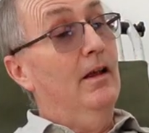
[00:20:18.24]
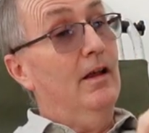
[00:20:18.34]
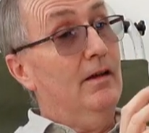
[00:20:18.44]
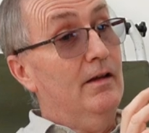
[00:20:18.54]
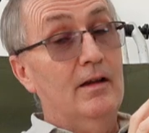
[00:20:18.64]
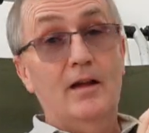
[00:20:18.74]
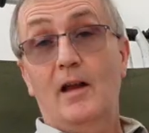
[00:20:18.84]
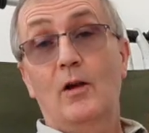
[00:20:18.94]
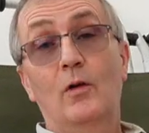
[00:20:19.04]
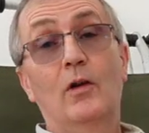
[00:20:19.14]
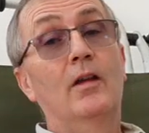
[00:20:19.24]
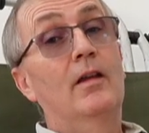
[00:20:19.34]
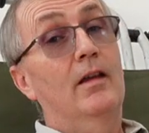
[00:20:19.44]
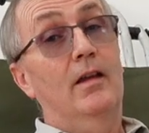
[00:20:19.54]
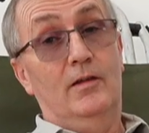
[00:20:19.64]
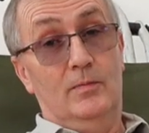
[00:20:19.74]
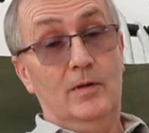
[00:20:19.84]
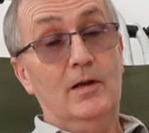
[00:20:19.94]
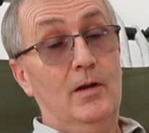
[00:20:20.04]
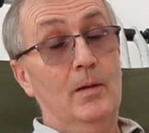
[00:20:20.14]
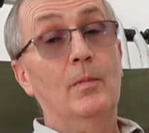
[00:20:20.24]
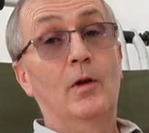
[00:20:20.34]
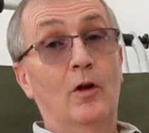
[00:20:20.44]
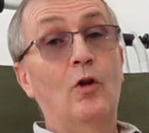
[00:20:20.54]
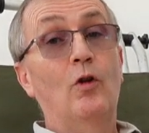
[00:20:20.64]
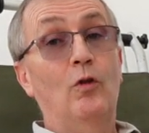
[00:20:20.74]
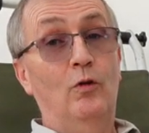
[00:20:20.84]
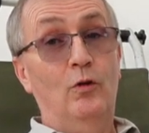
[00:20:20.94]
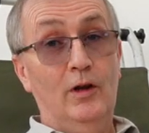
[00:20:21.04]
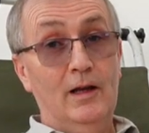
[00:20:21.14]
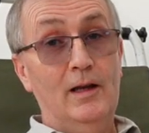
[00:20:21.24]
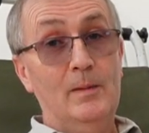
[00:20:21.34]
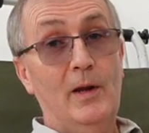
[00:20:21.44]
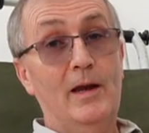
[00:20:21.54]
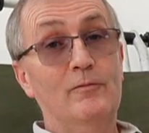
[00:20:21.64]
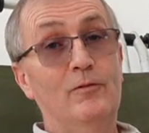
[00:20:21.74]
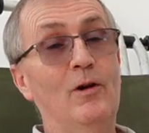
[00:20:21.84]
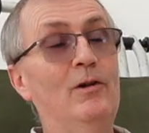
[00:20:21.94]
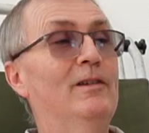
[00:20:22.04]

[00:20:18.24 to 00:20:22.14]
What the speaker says: And now it's become really painful.